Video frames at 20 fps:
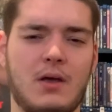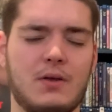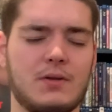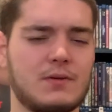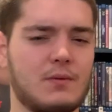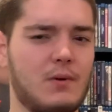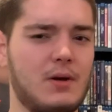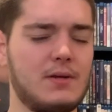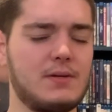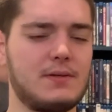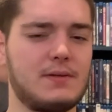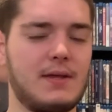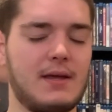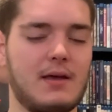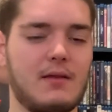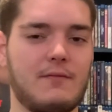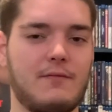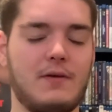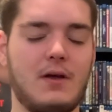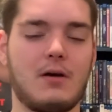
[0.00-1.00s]
So what did you think
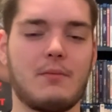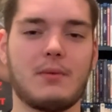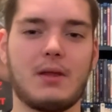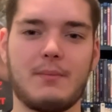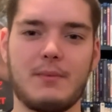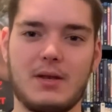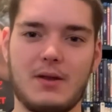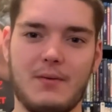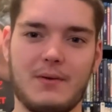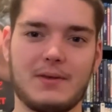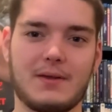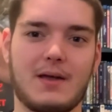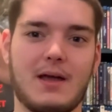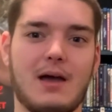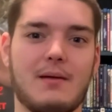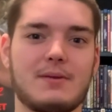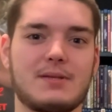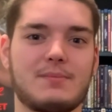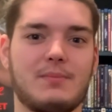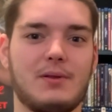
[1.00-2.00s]
of the film? Let me know in the
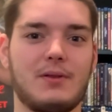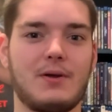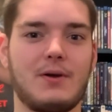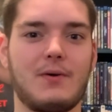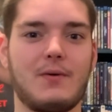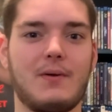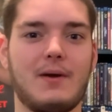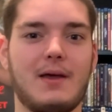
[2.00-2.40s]
comments below,